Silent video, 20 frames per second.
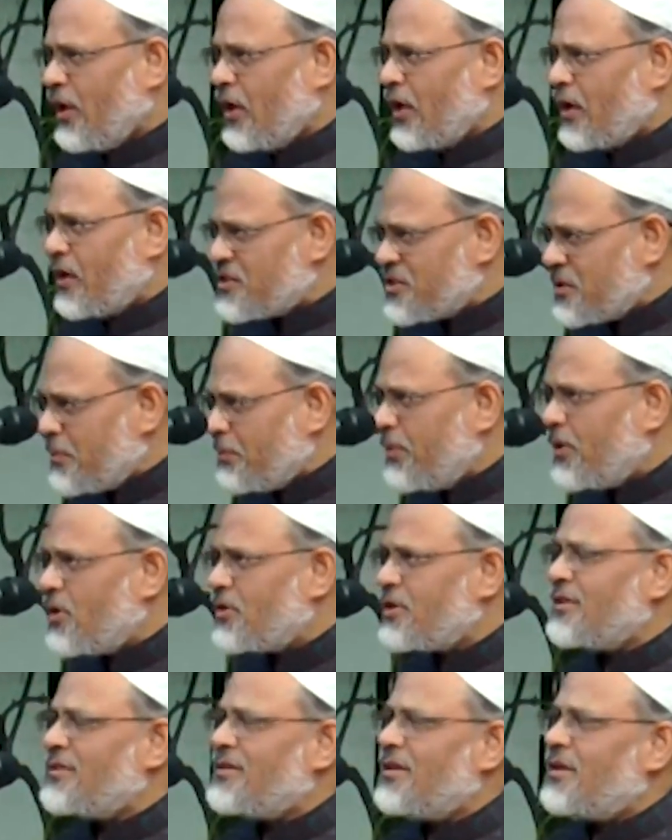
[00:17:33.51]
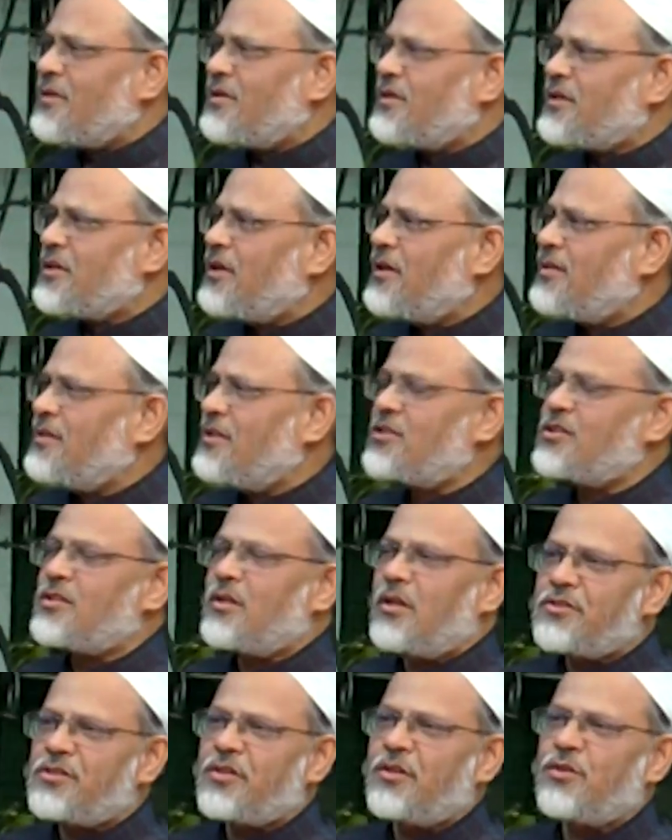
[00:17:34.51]
It is important that this
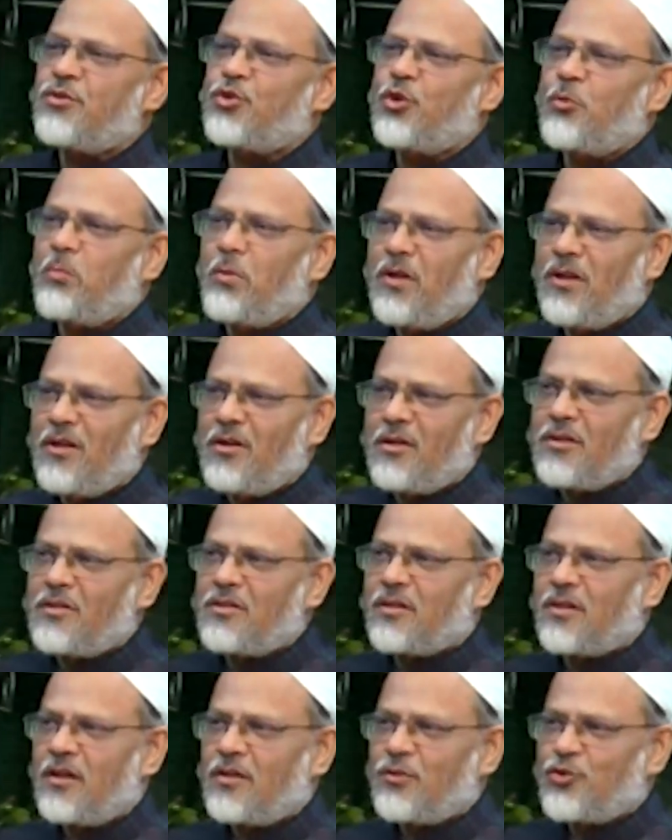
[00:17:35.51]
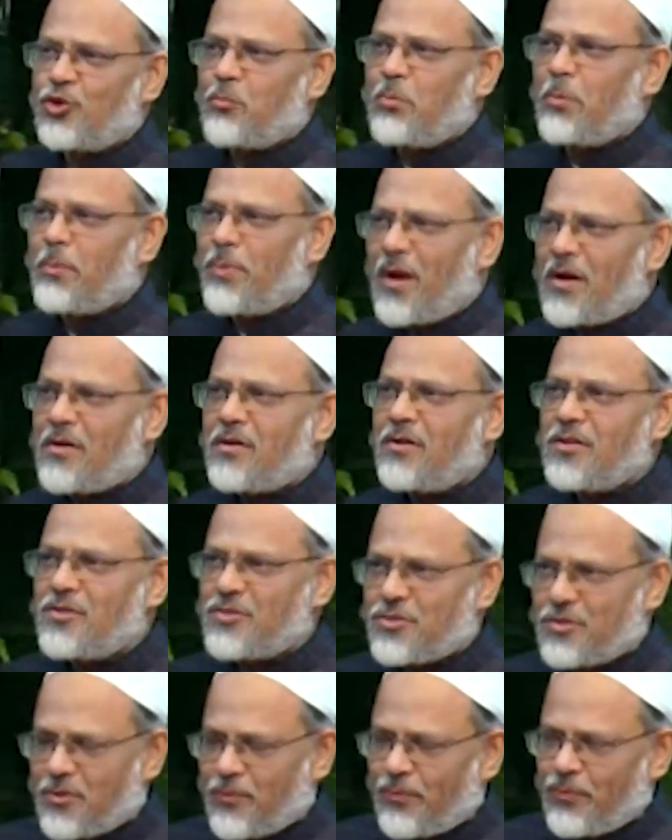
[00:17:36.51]
lesson should be learned and should be
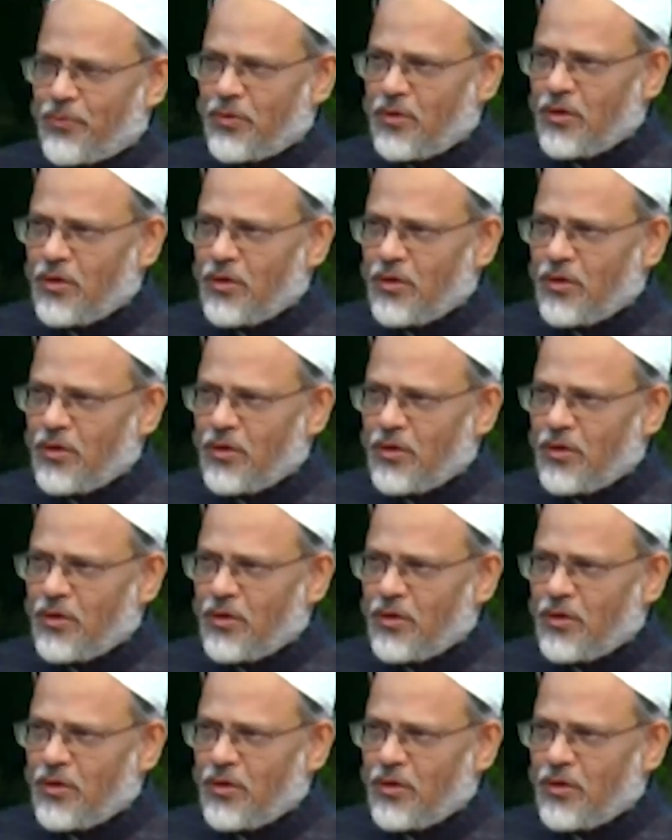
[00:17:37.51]
practiced.